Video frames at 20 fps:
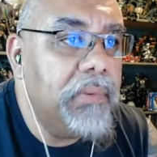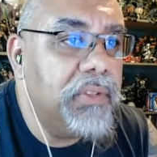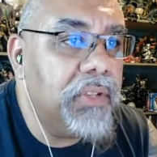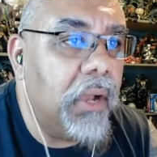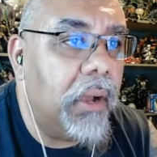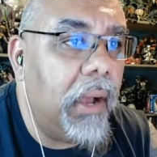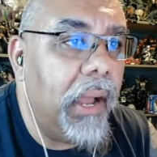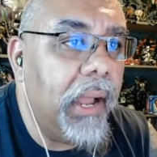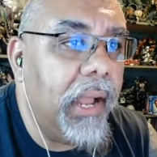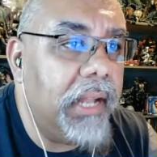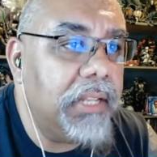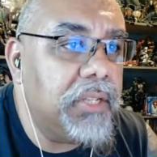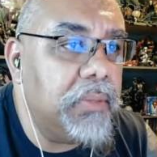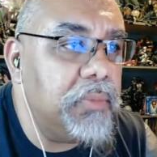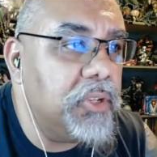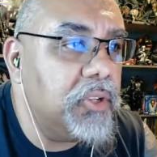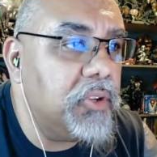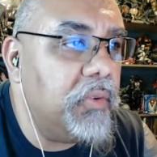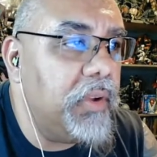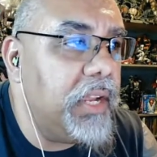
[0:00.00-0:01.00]
So I got
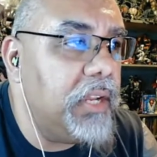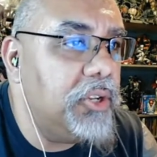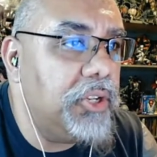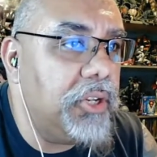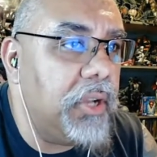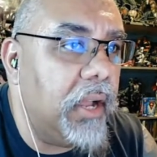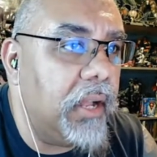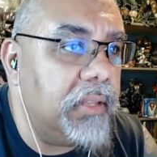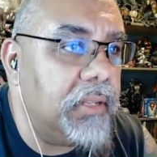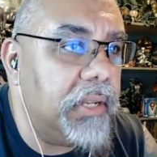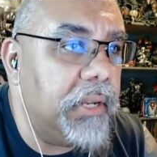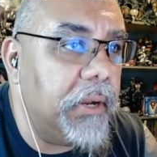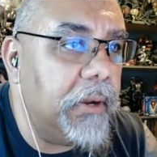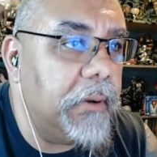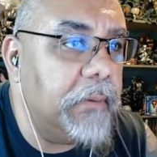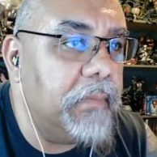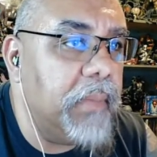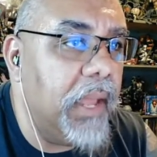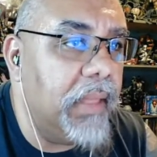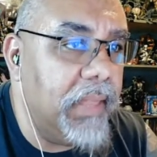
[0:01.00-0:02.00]
some screenshots
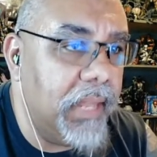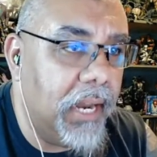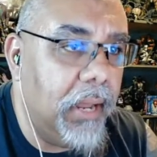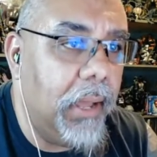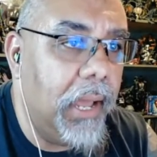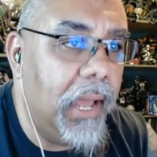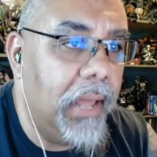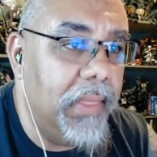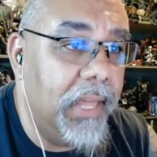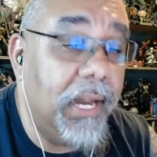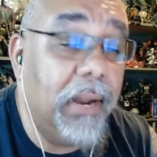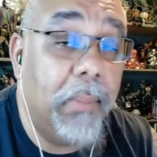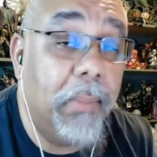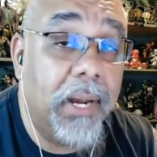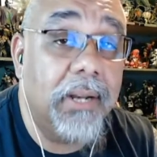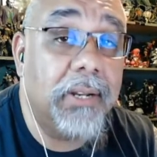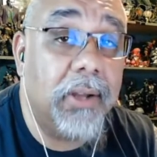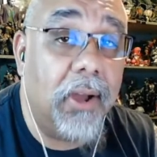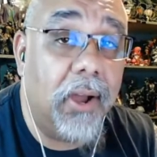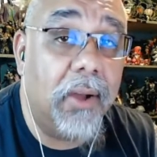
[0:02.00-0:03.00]
here, and then I, and then I'm
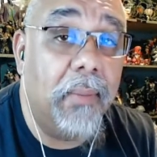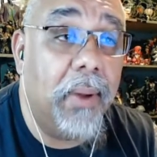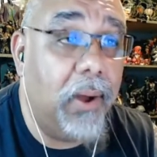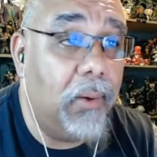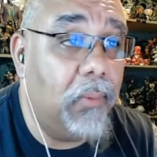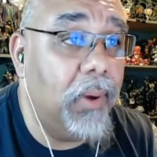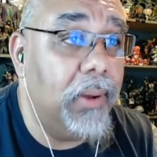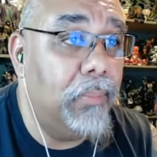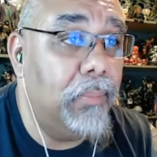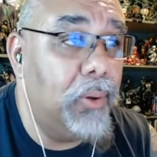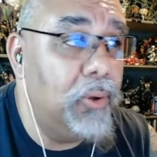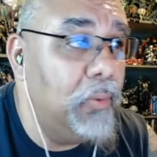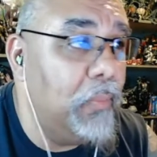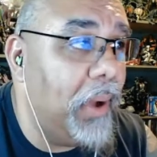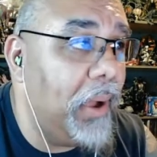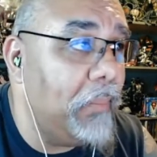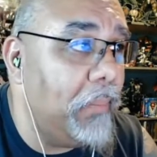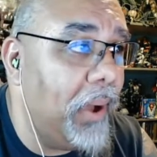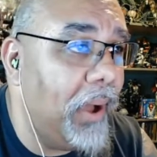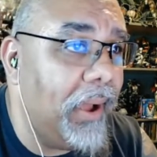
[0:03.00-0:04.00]
going to talk about what blew
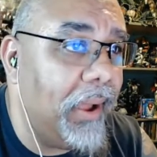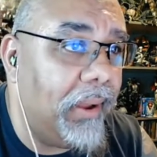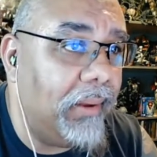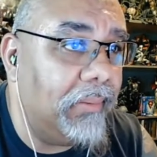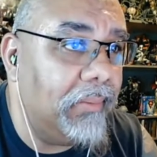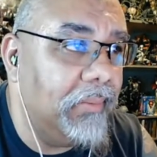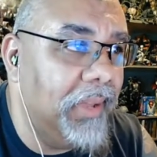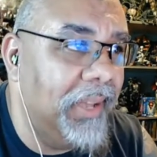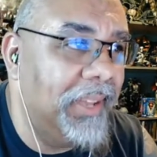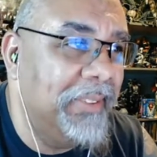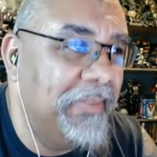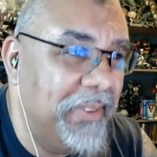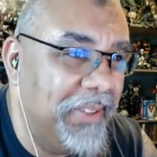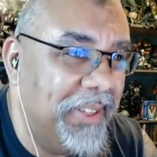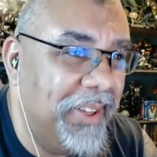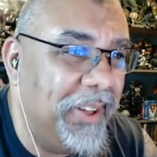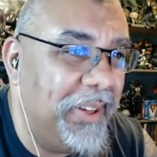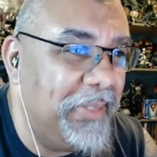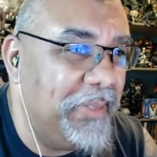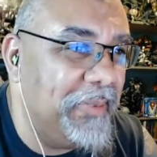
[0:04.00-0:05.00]
my mind
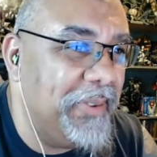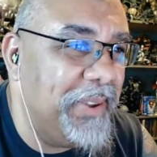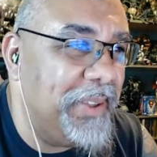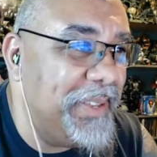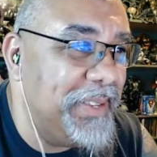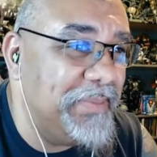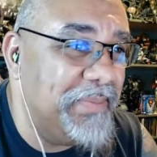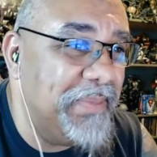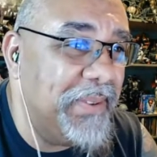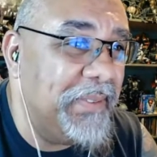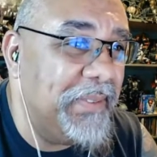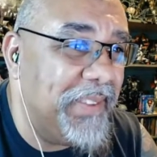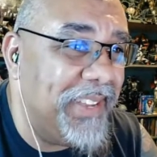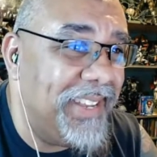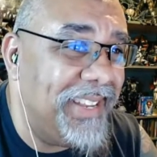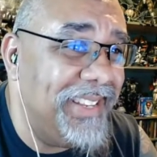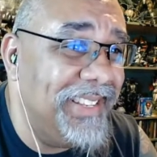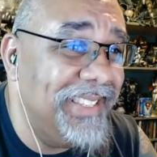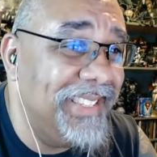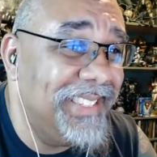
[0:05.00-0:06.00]
with all three of these
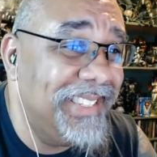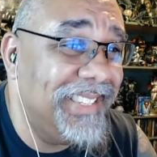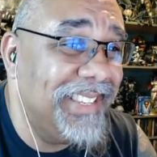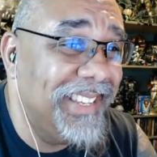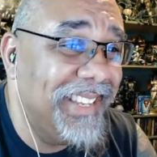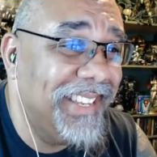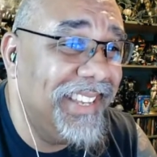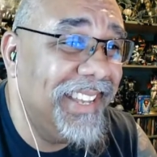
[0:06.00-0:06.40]
movies.